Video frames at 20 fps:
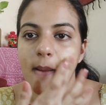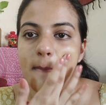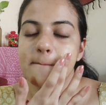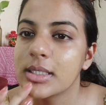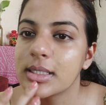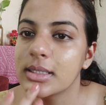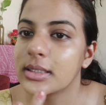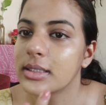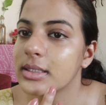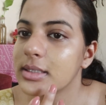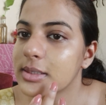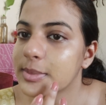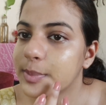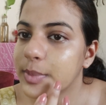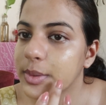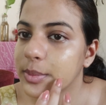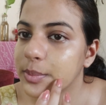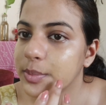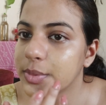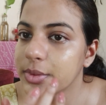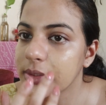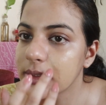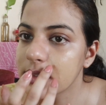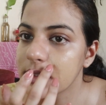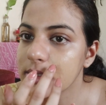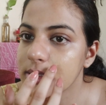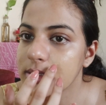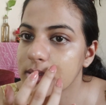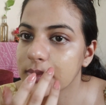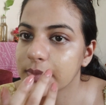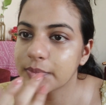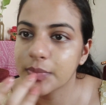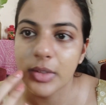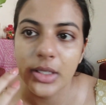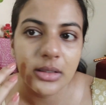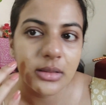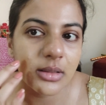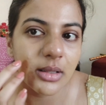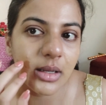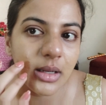See, these pimples
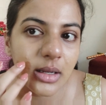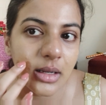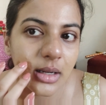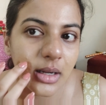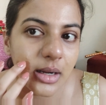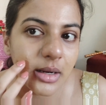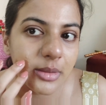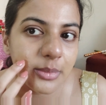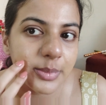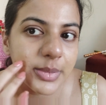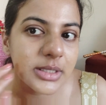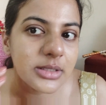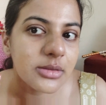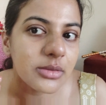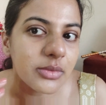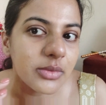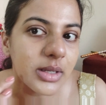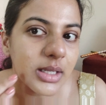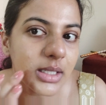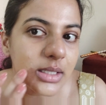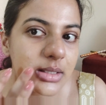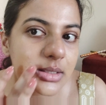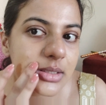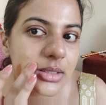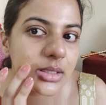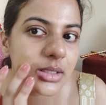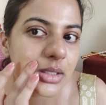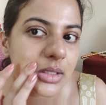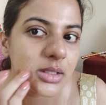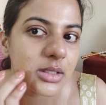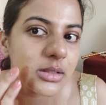are a bit raised,